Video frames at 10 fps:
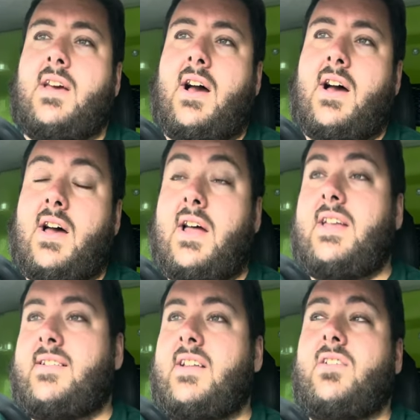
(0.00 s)
and
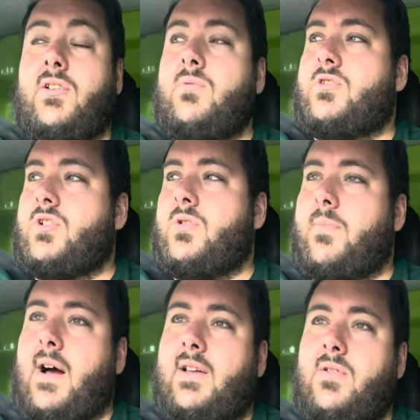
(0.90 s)
it didn't look too
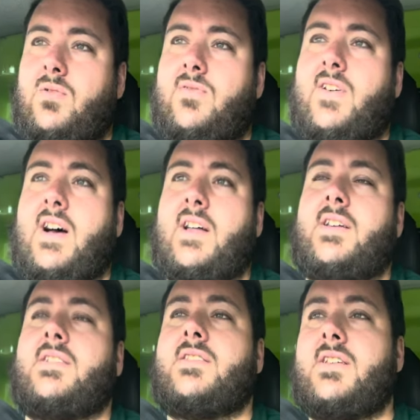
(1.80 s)
bad in all
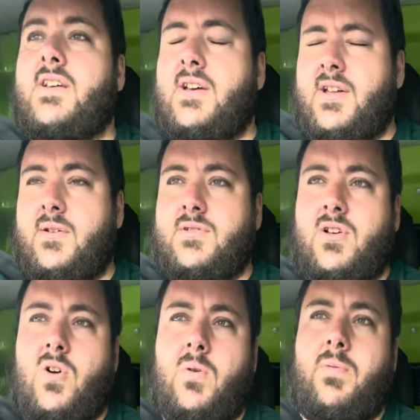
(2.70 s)
fairness. There was
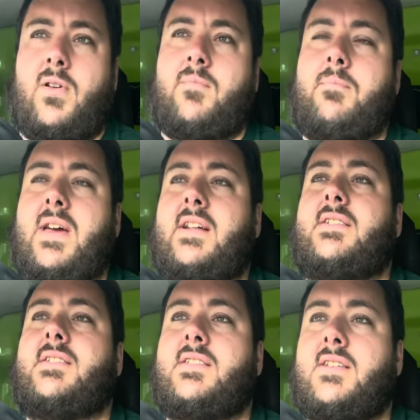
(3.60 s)
a couple of
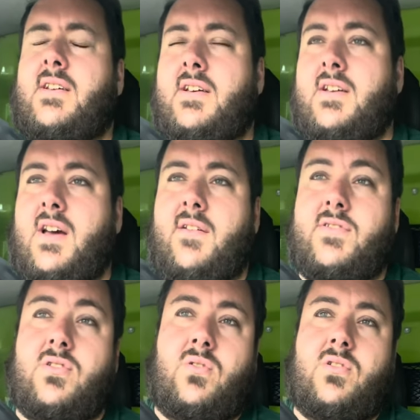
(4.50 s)
bits of
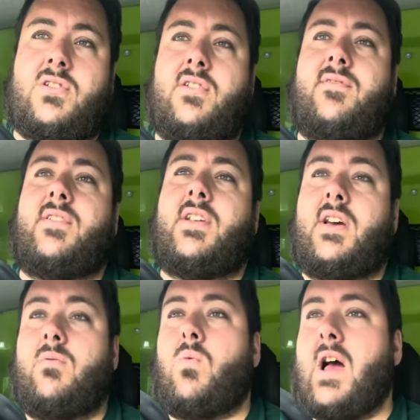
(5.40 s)
sort of, you
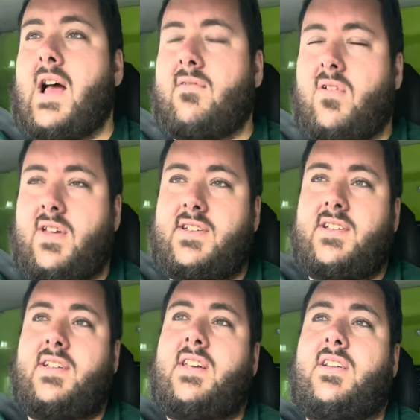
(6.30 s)
know, wear on it
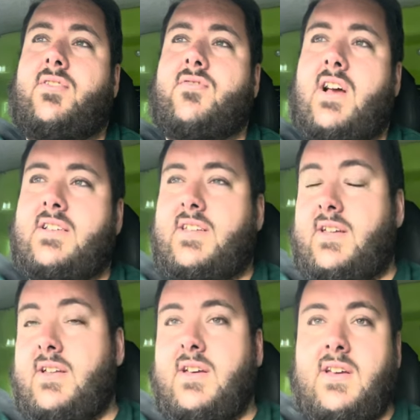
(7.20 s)
that need addressing,
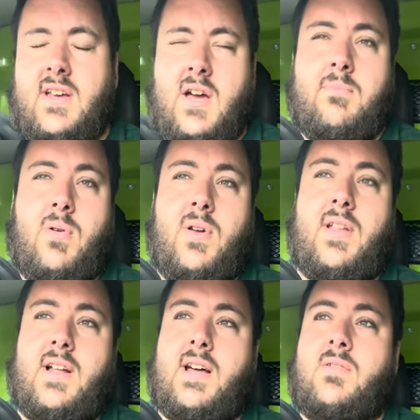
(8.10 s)
point
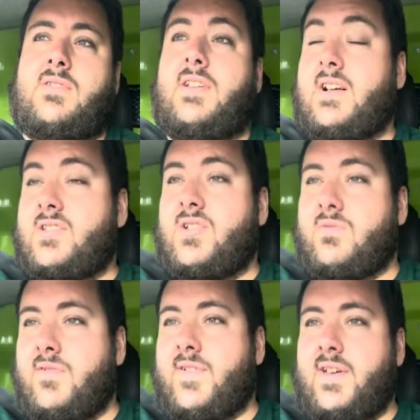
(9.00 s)
that out. And that's another
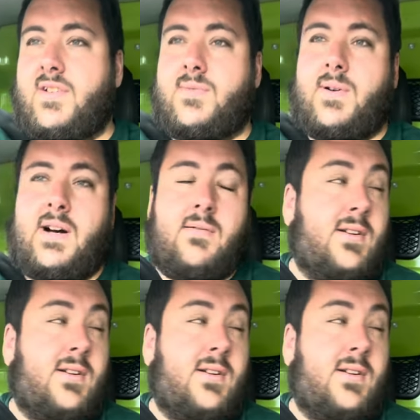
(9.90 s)
thing as well,